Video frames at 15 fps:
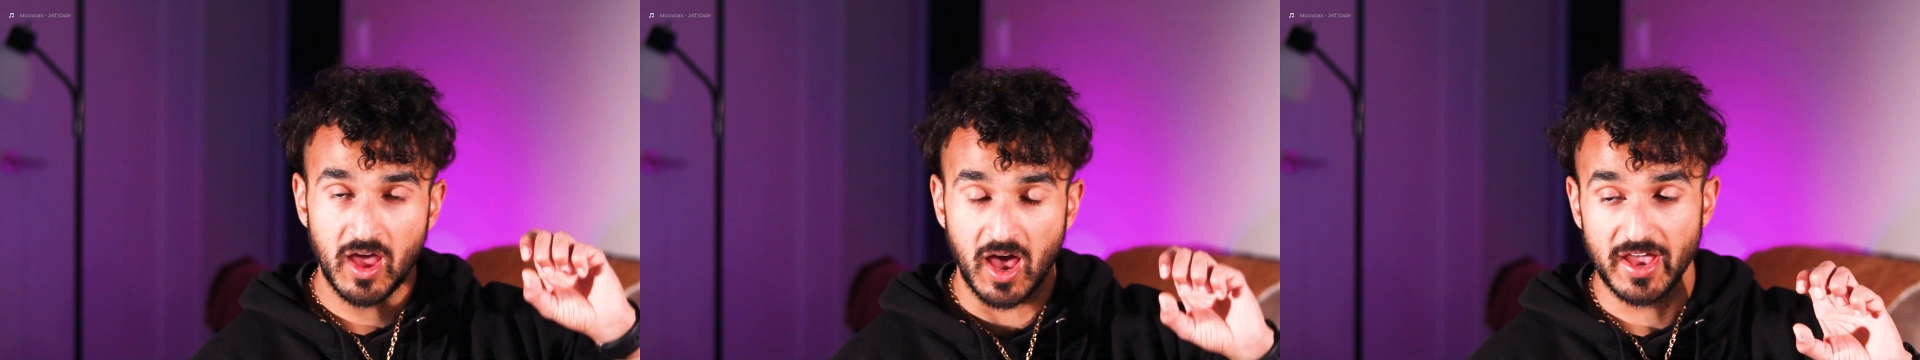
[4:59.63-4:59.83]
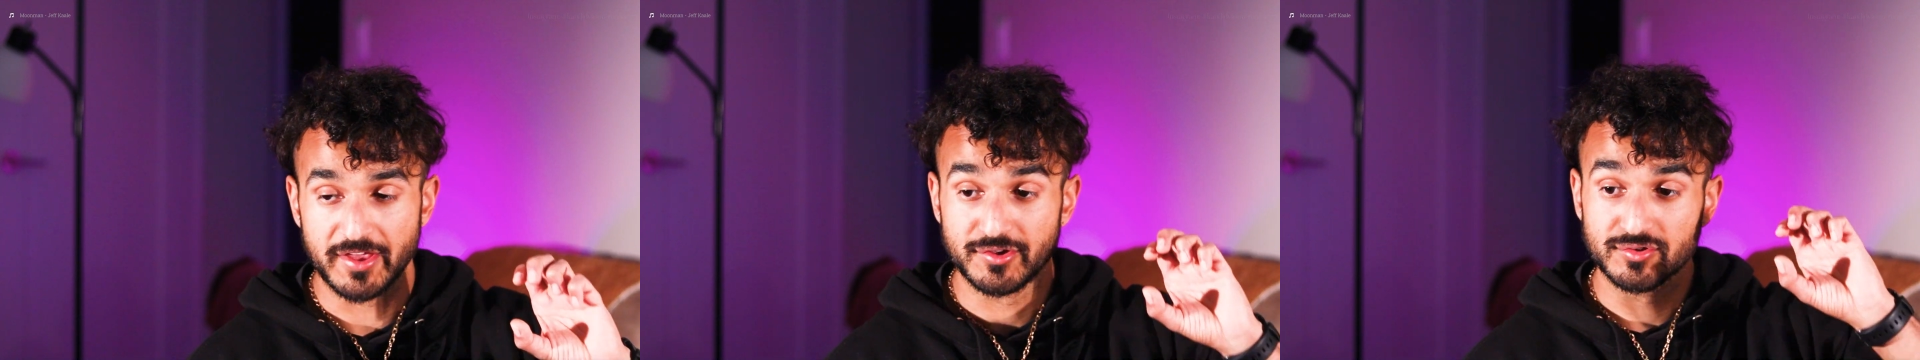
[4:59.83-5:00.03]

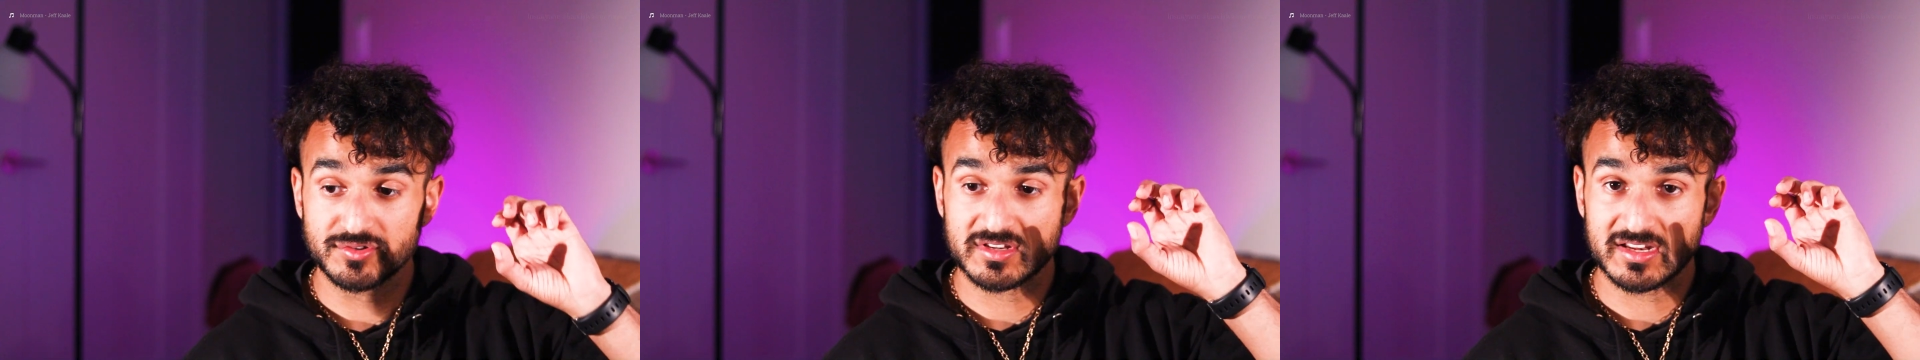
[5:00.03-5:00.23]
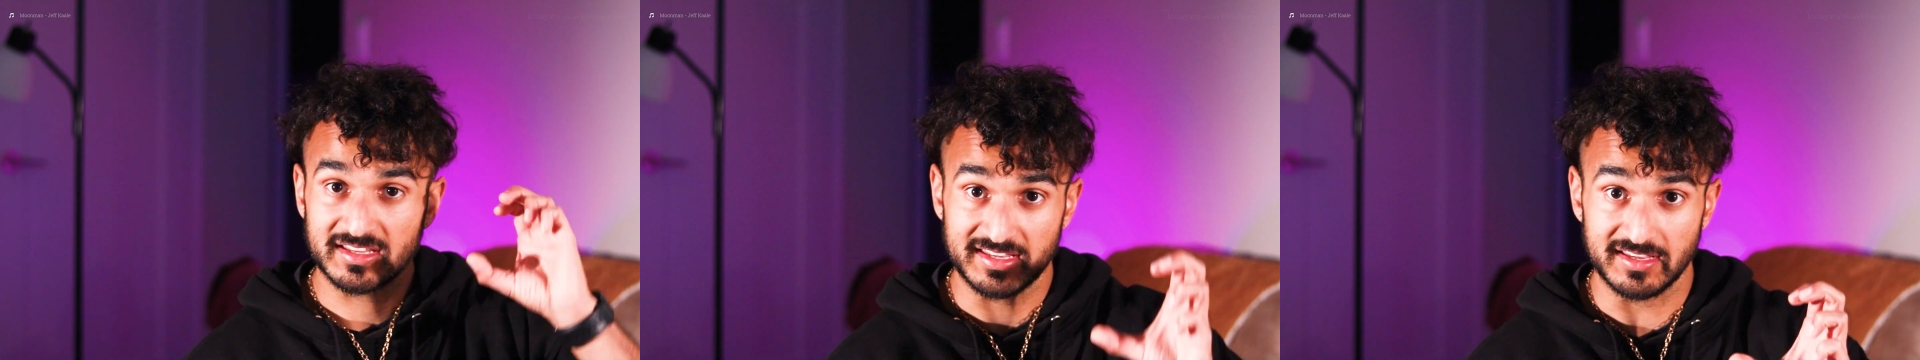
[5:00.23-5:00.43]
I
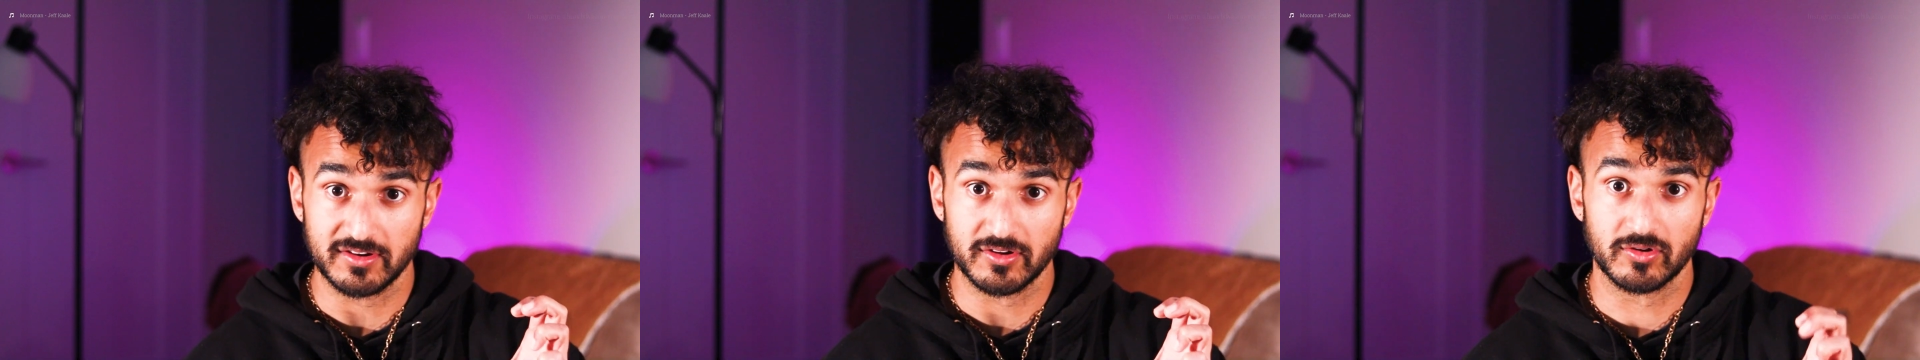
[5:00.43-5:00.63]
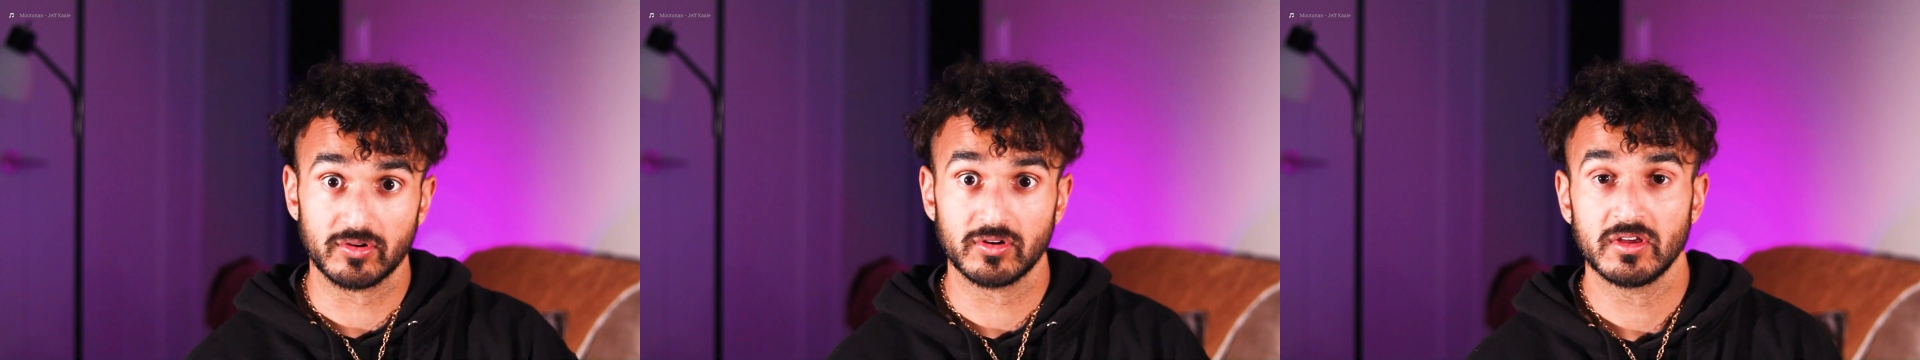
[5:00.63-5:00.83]
used
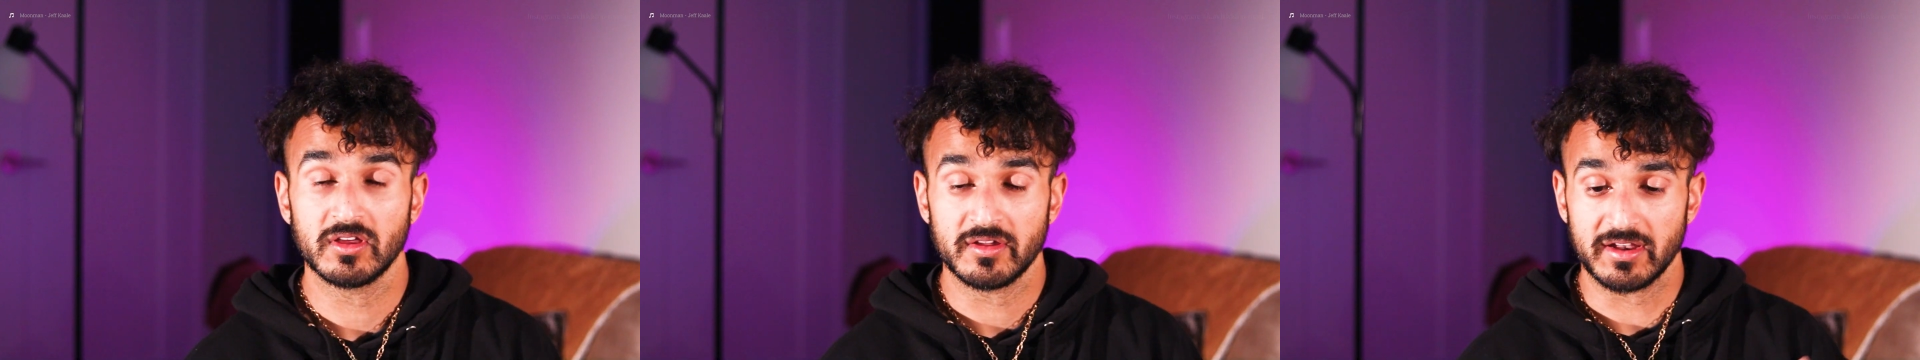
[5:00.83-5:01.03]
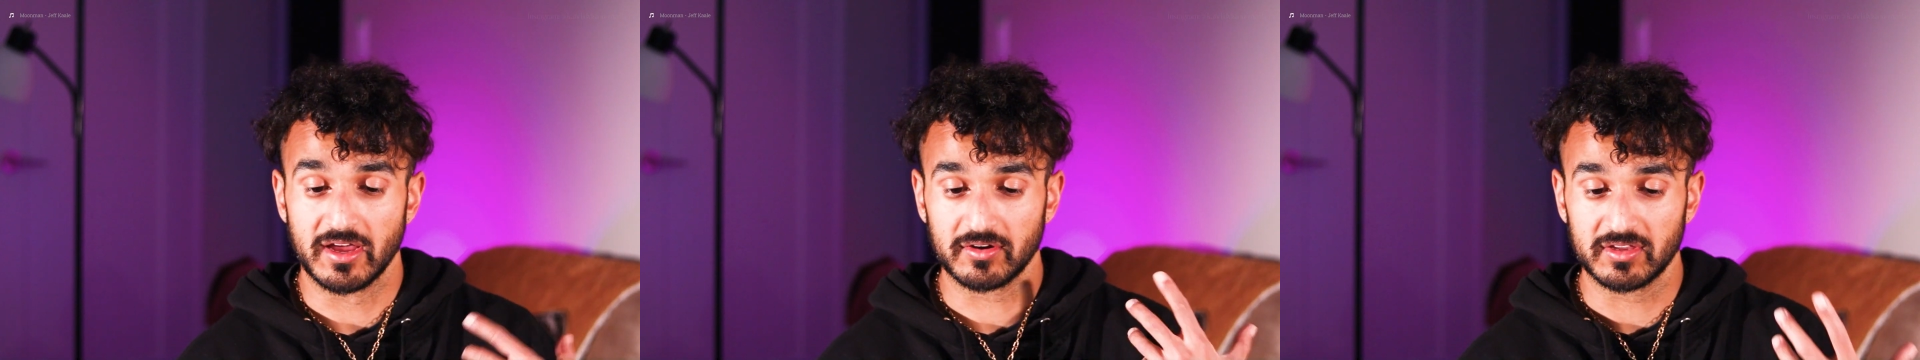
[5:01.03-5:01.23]
keto. Now,